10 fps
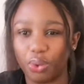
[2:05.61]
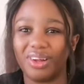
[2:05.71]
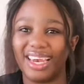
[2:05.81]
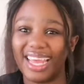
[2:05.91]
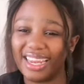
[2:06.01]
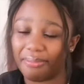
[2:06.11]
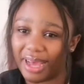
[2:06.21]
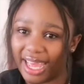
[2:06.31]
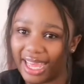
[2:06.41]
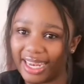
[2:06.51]
you will learn
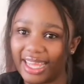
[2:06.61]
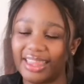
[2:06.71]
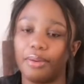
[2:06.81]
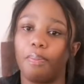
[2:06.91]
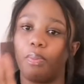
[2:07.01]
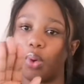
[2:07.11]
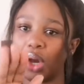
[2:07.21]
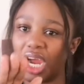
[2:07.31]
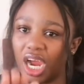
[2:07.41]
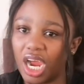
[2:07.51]
Payana, the
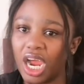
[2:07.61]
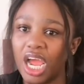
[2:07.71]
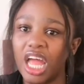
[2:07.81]
book,